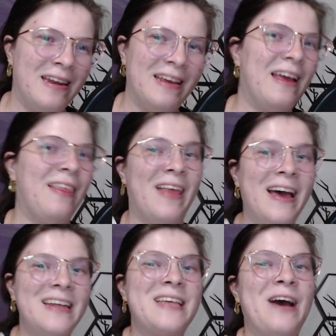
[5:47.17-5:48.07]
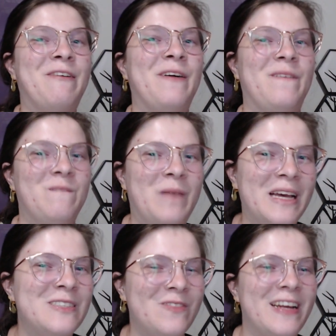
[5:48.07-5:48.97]
and that is how her
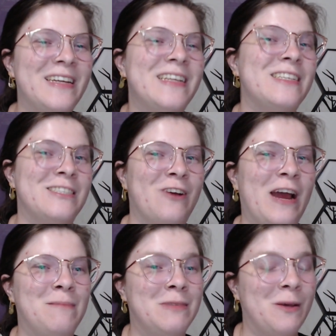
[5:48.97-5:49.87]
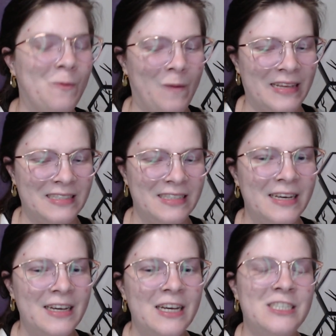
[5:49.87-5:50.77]
best friend describes Wes.
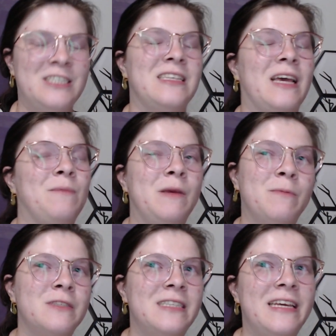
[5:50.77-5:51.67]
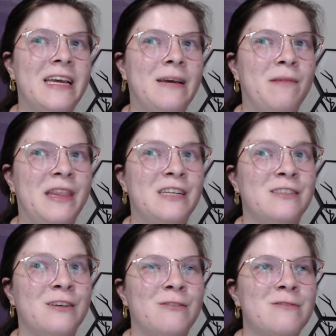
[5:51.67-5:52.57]
She's like, people see him and they
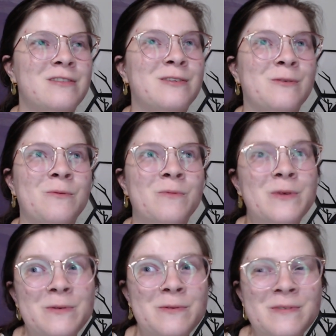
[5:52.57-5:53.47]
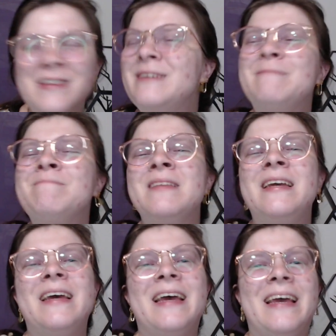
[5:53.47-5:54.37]
just go, swoon.
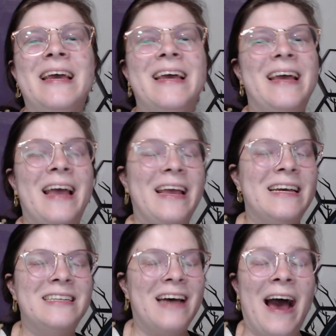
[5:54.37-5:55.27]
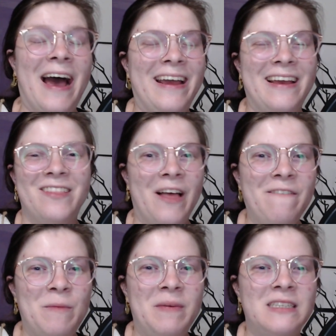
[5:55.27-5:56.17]
And I
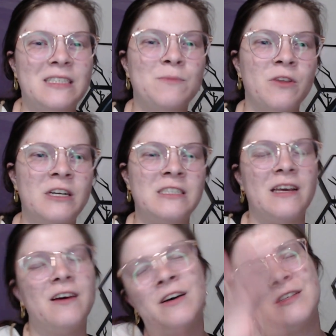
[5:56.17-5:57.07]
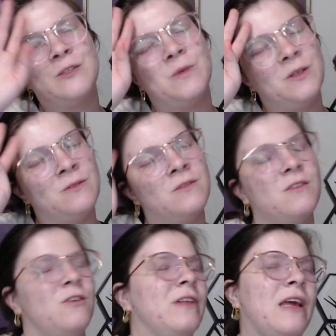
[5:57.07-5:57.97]
love it because it's more than just like, oh, swoon,
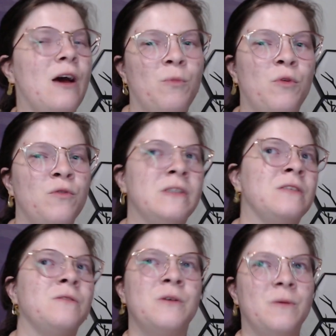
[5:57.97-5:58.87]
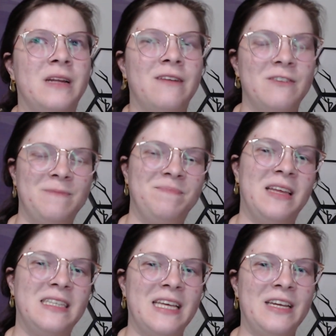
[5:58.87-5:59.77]
or like a wolf whistle or whatever.
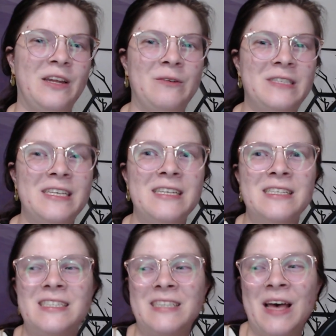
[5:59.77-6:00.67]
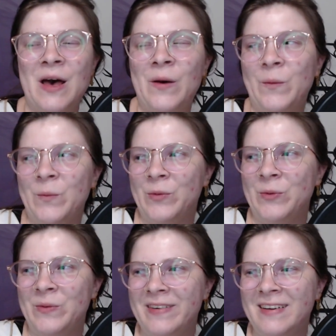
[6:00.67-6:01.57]
It's like, no, it's
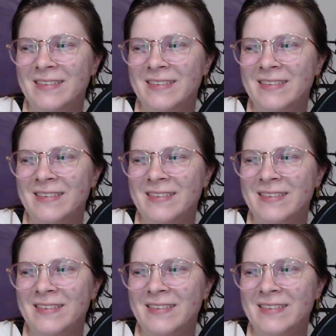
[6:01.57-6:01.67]
swoon.